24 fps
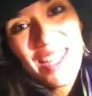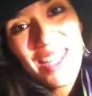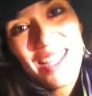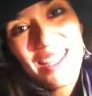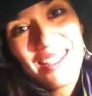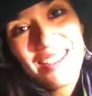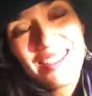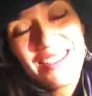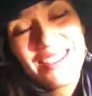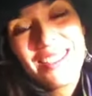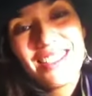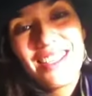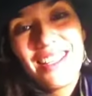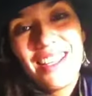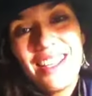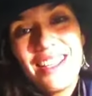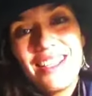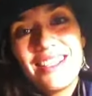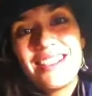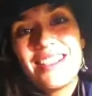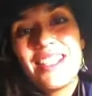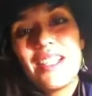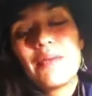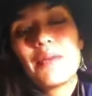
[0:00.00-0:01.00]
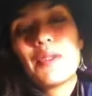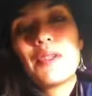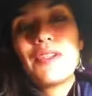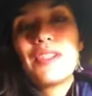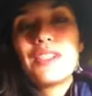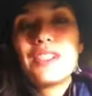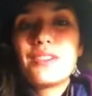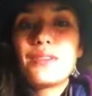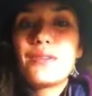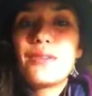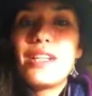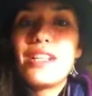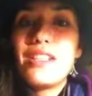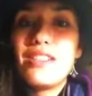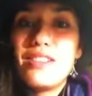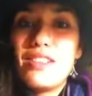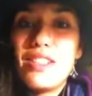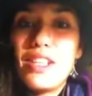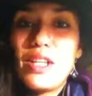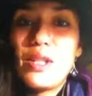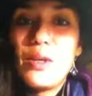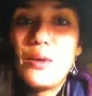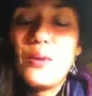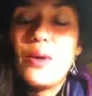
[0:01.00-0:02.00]
and tonight I'm going to read
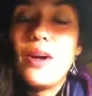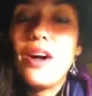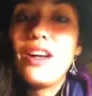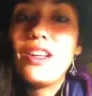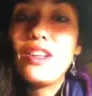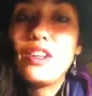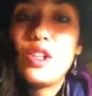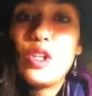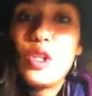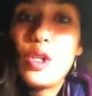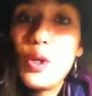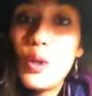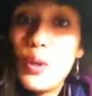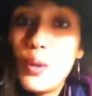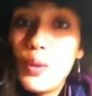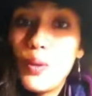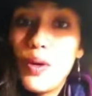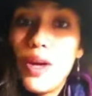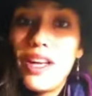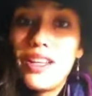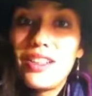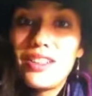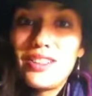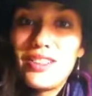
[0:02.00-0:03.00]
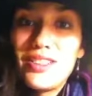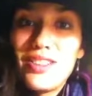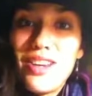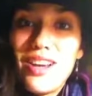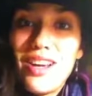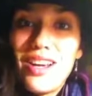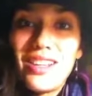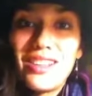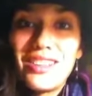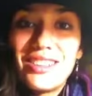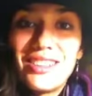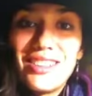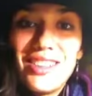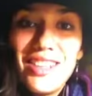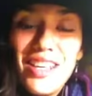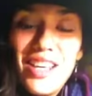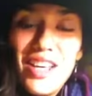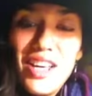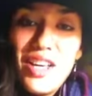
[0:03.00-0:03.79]
to you a new extract